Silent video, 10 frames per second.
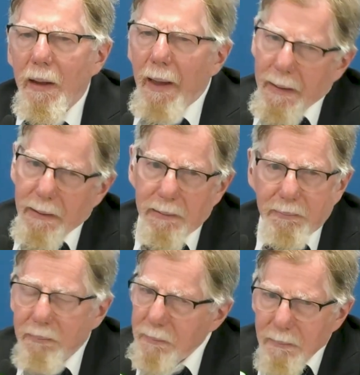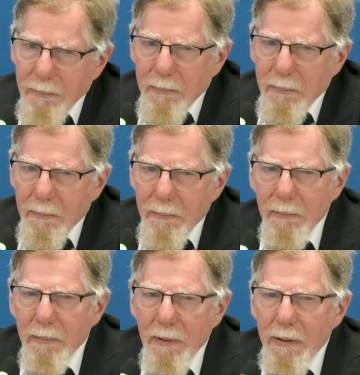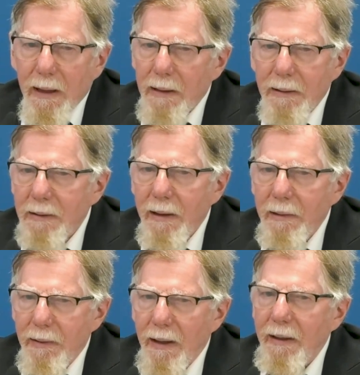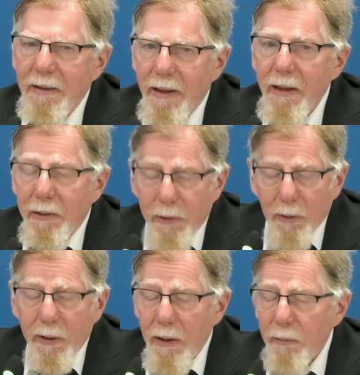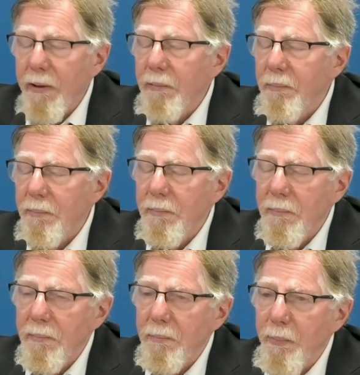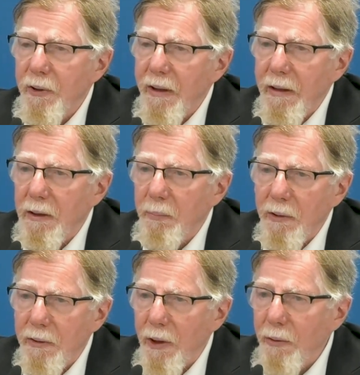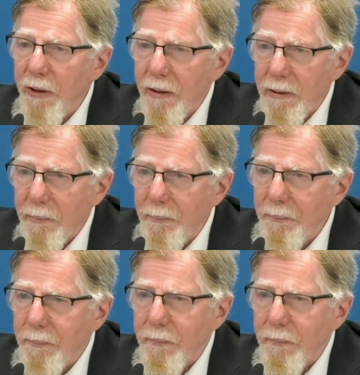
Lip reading: And Lenin said, now we proceed to build socialism.